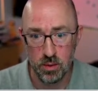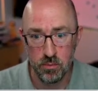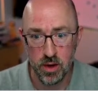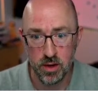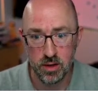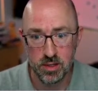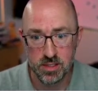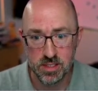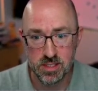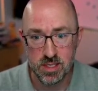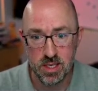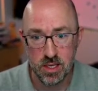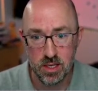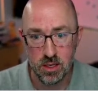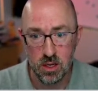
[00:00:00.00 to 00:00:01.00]
I'm not going to
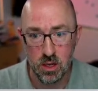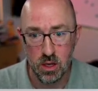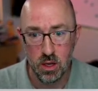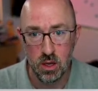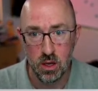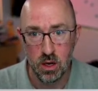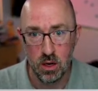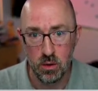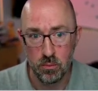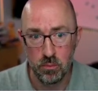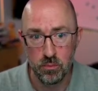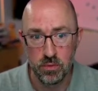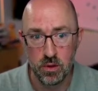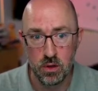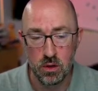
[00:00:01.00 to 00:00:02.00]
see
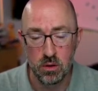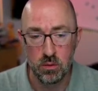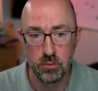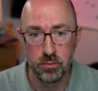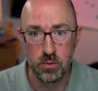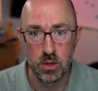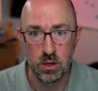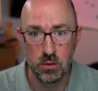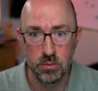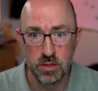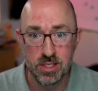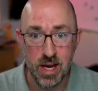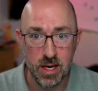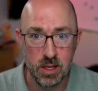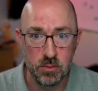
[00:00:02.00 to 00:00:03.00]
the
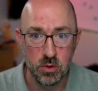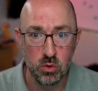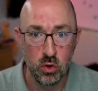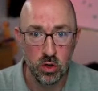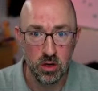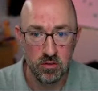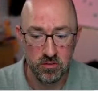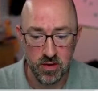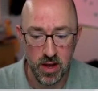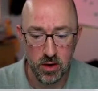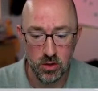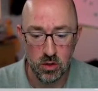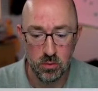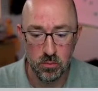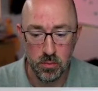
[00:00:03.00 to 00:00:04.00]
dynamic lookup
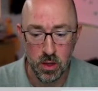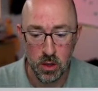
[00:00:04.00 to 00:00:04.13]
value.